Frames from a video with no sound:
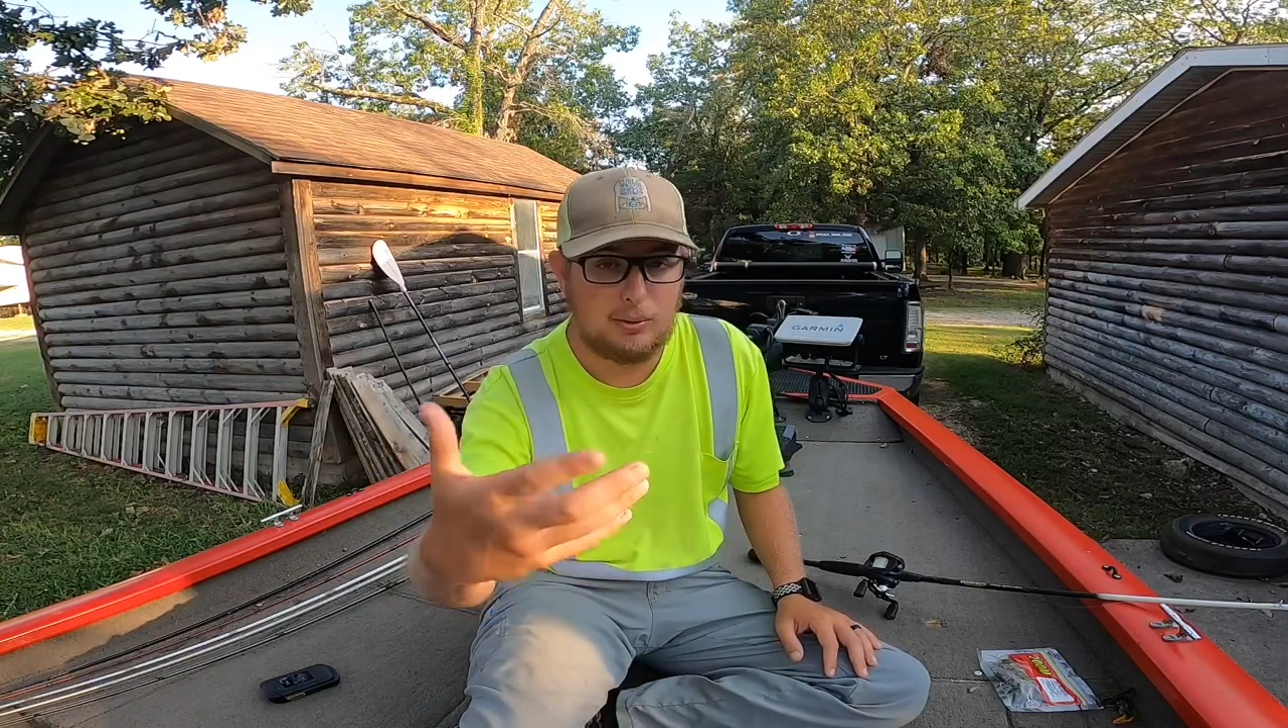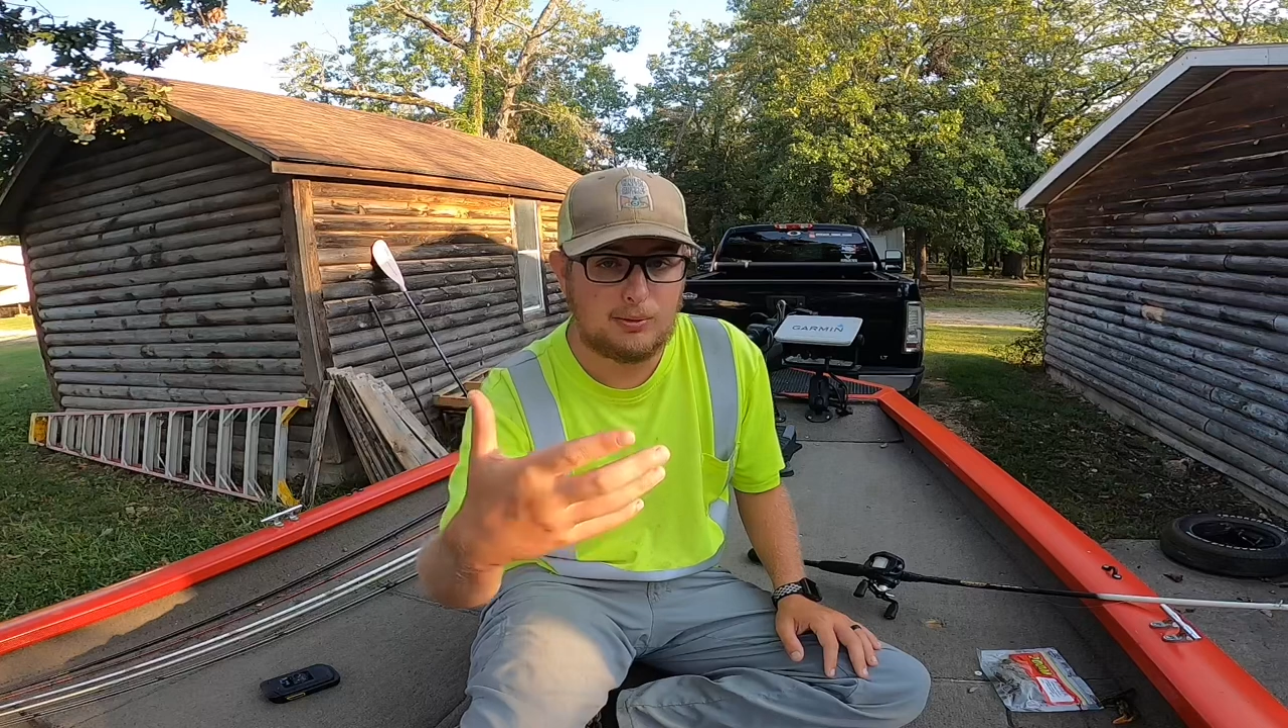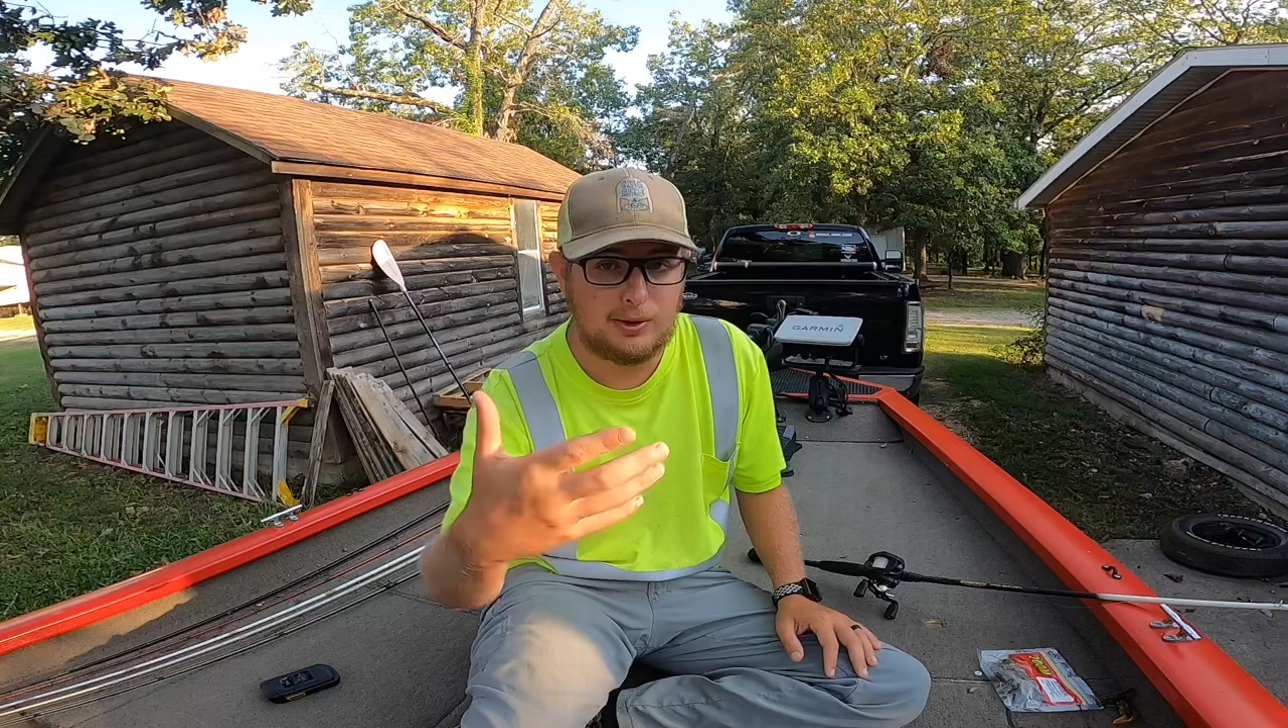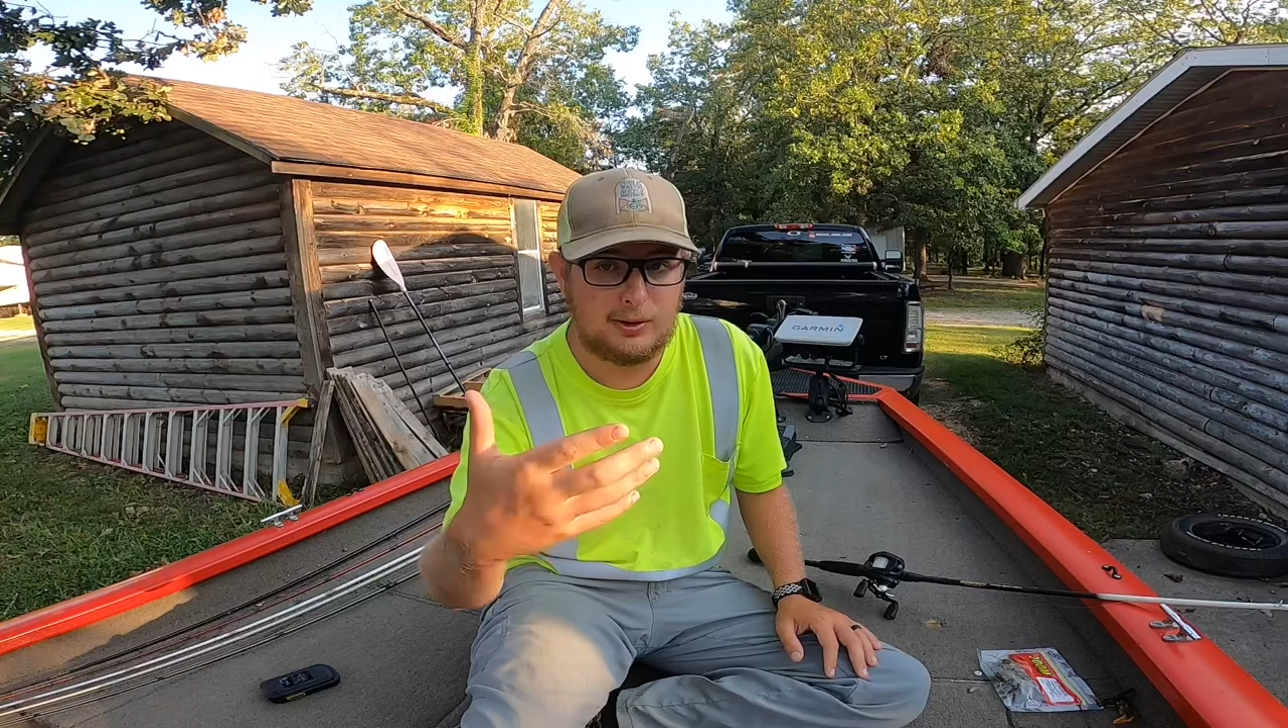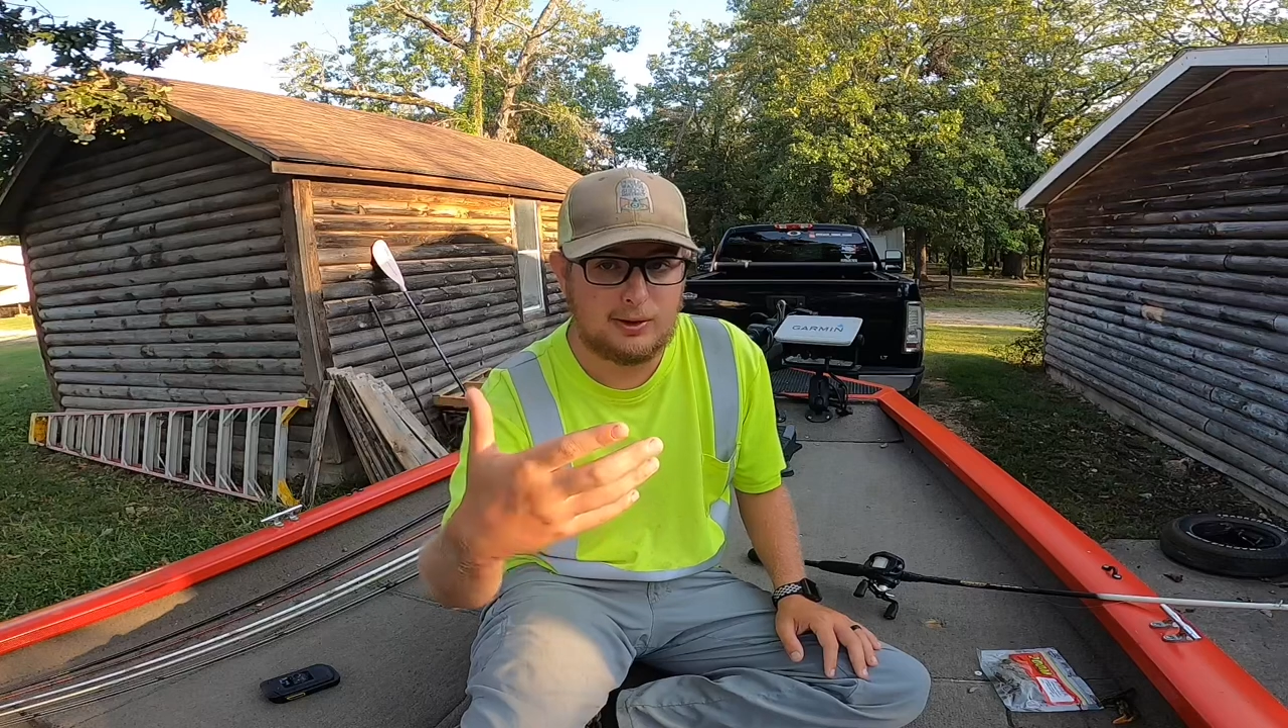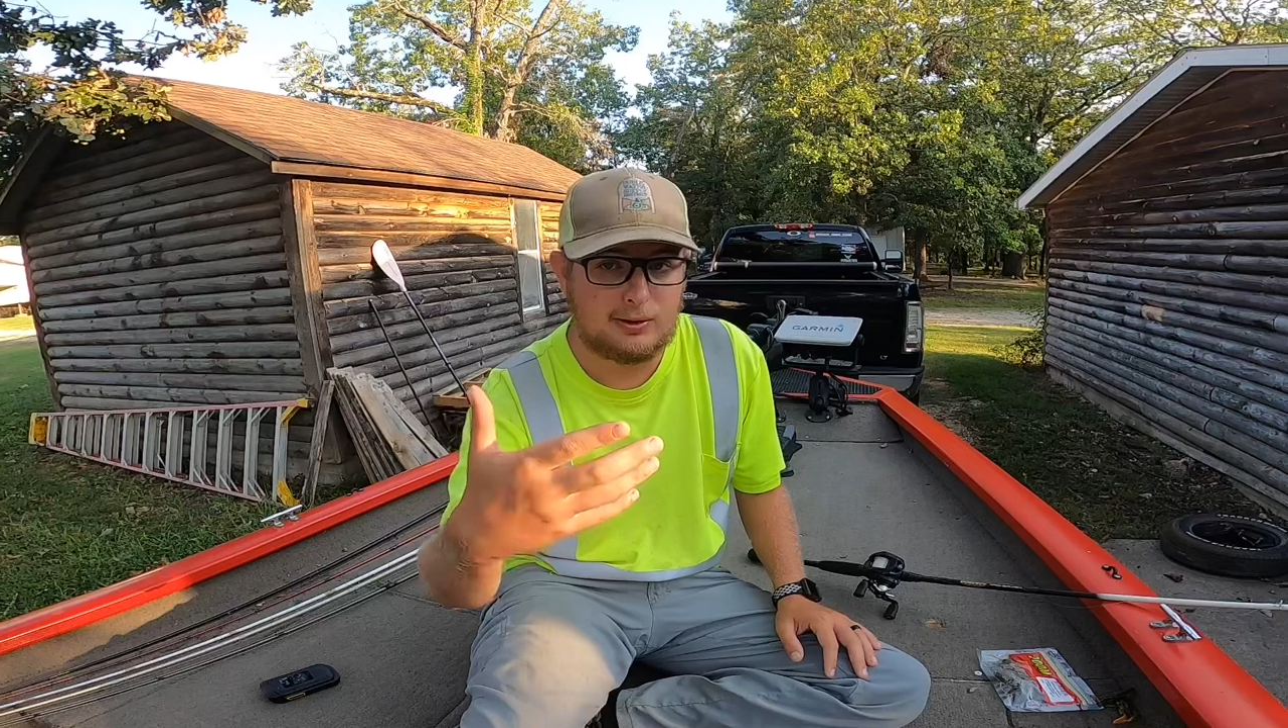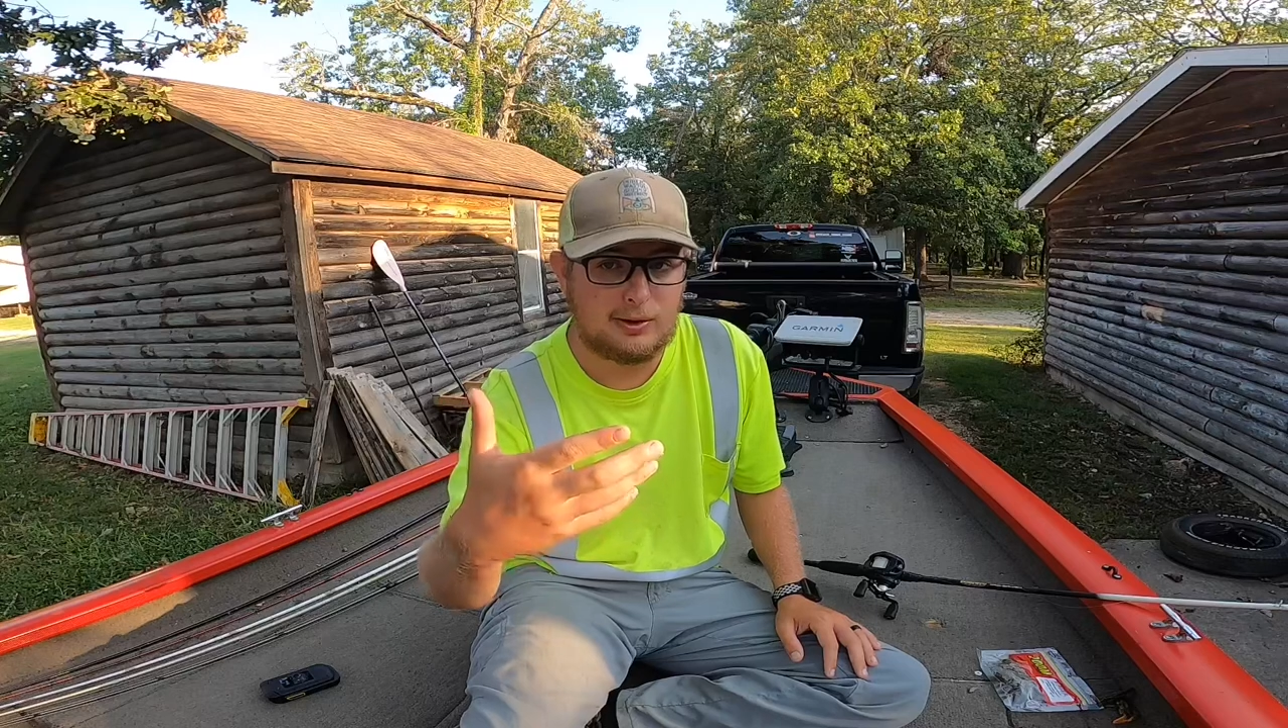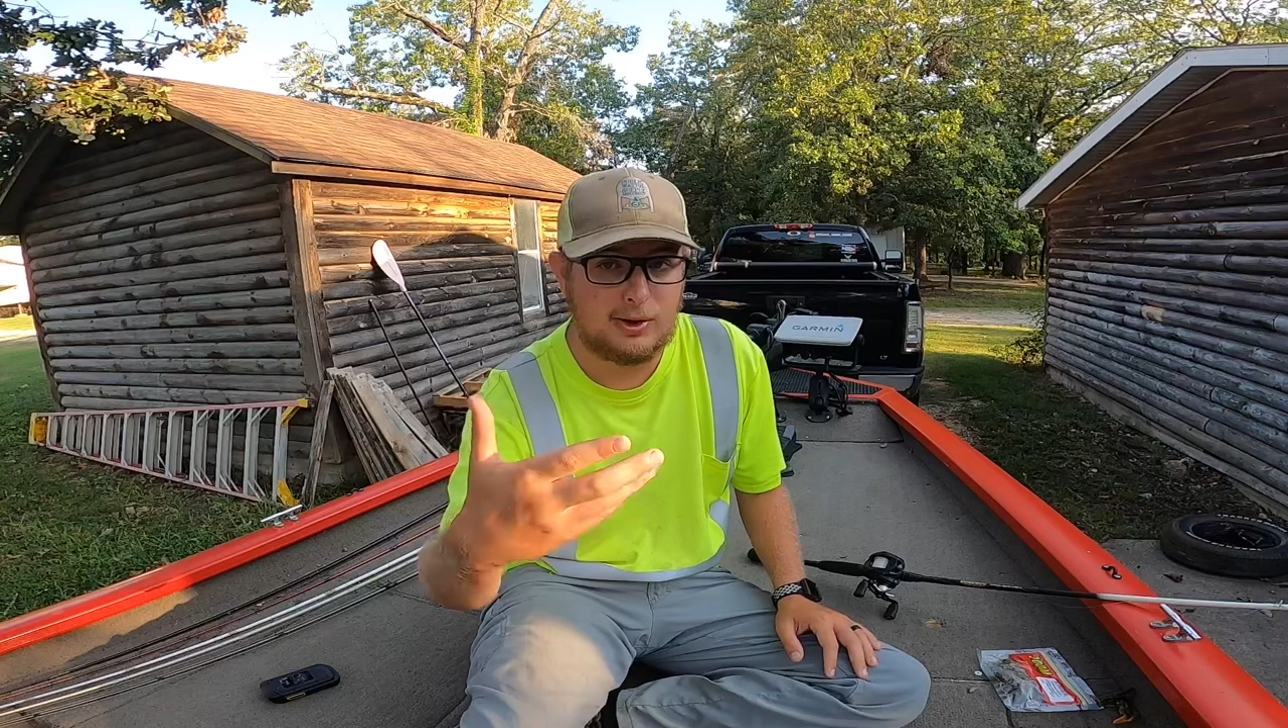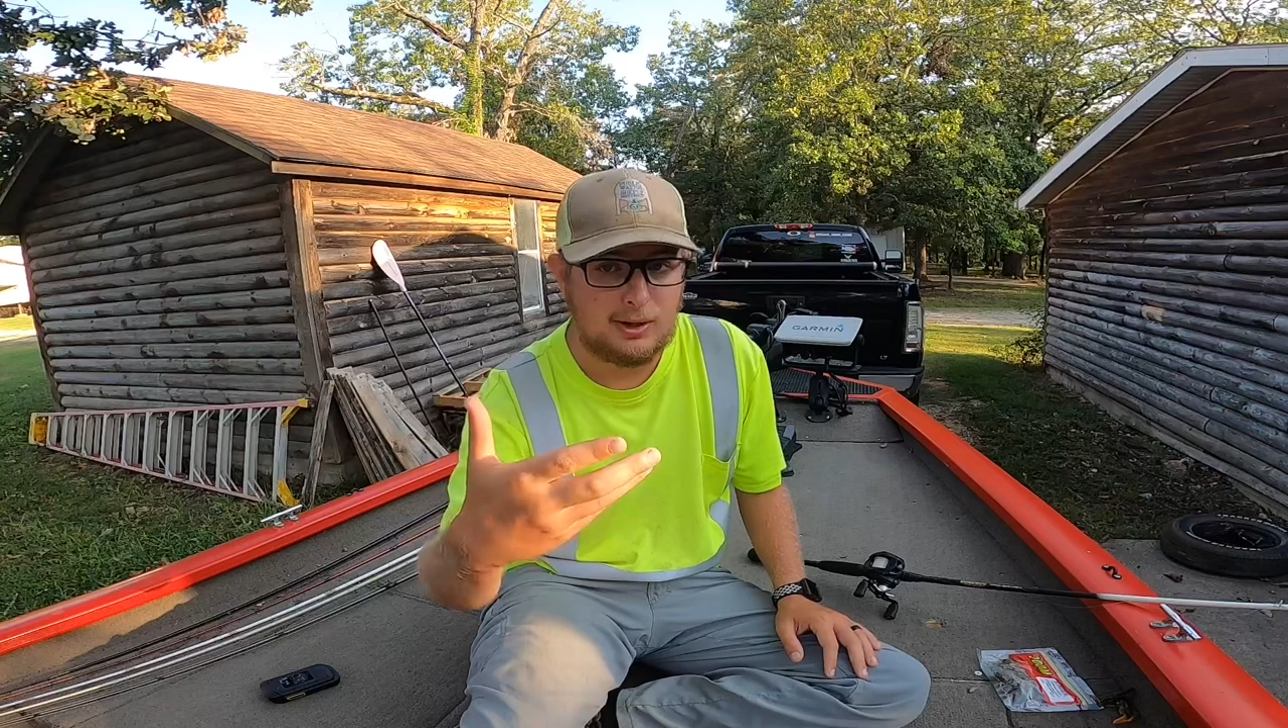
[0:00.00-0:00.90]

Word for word: those areas.